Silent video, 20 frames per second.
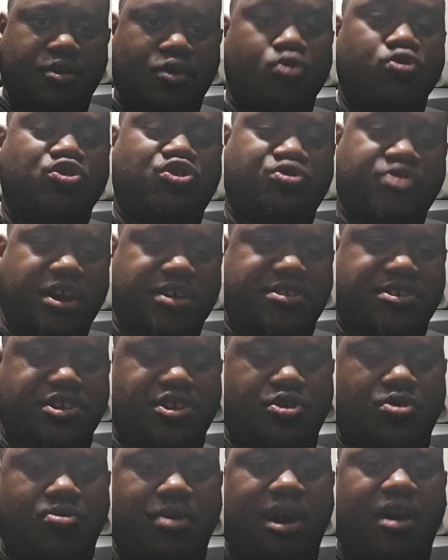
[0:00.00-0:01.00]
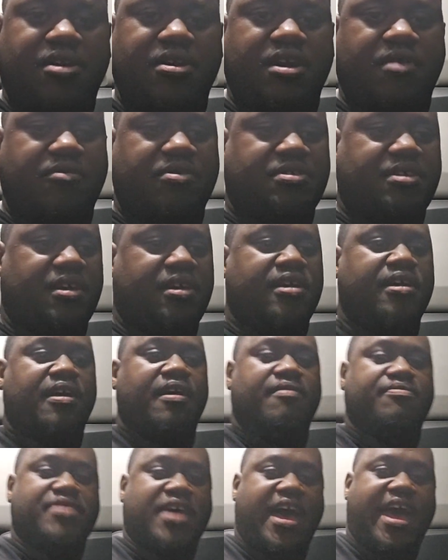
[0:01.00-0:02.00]
who stressing you out and everything,
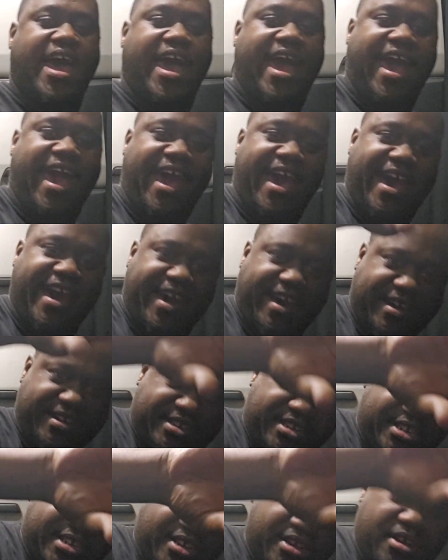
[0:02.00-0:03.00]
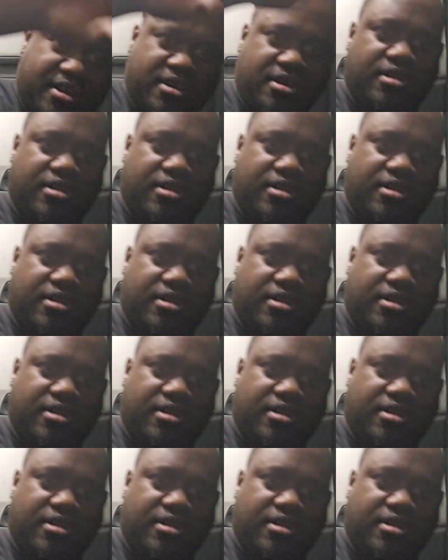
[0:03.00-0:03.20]
that adds.